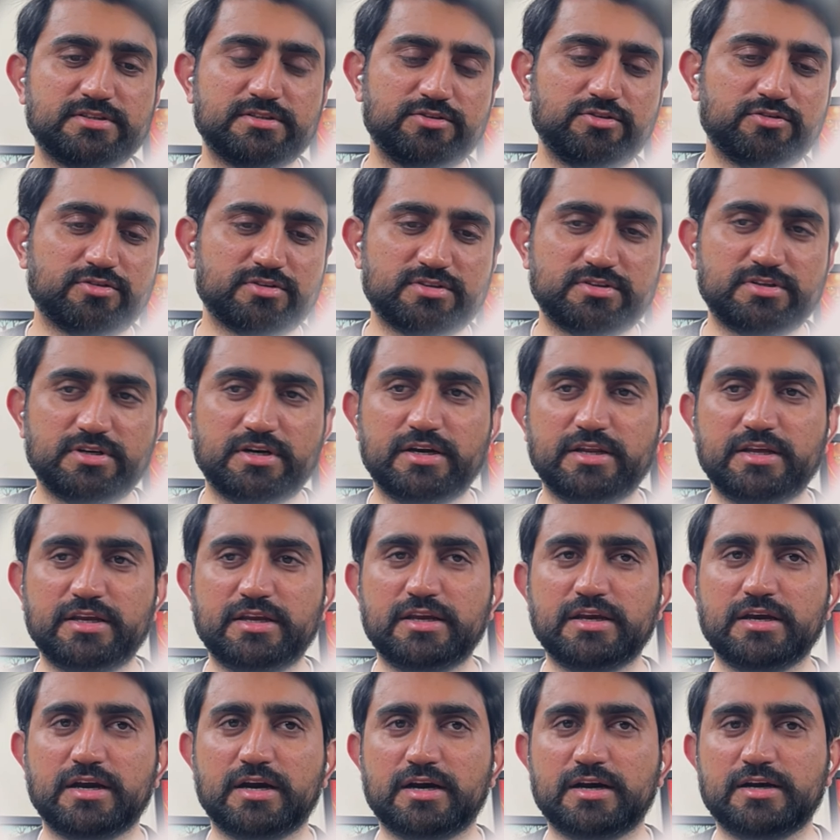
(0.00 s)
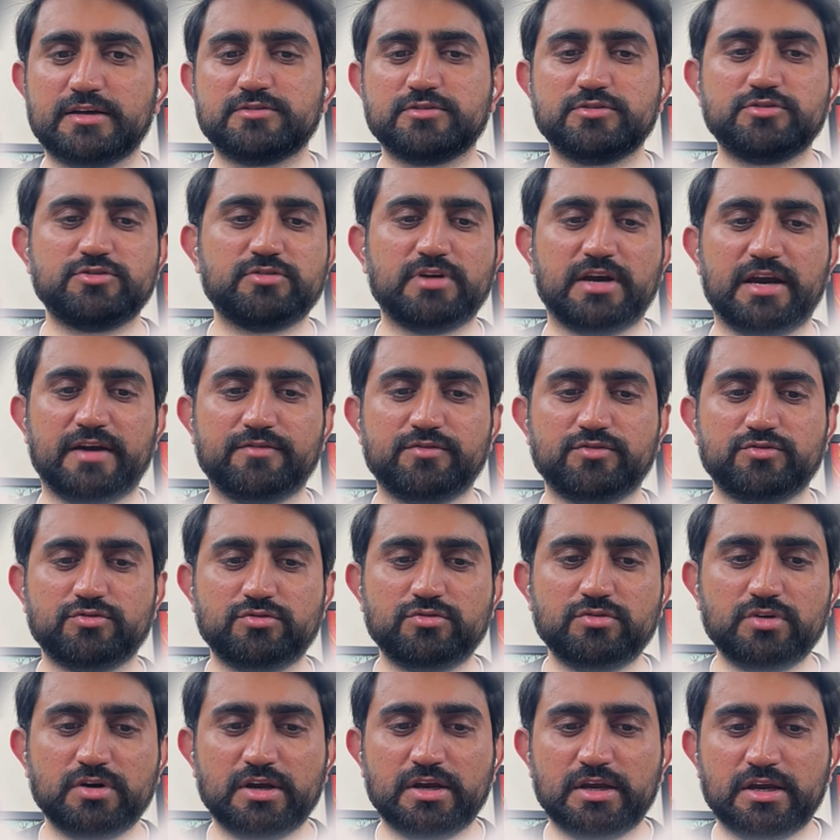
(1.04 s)
this your study, so you have
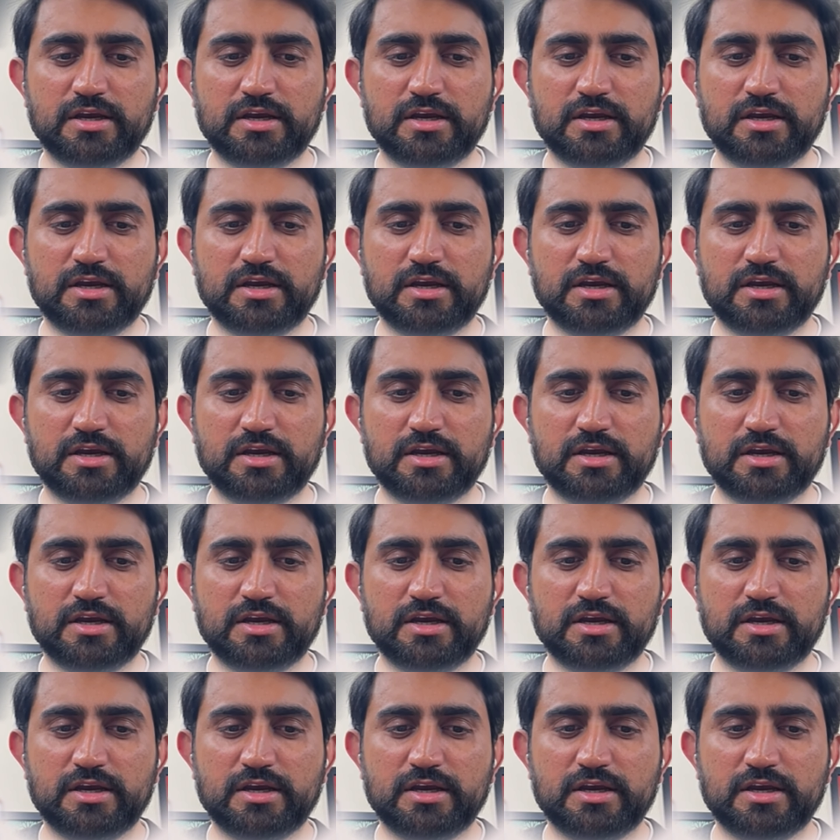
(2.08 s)
to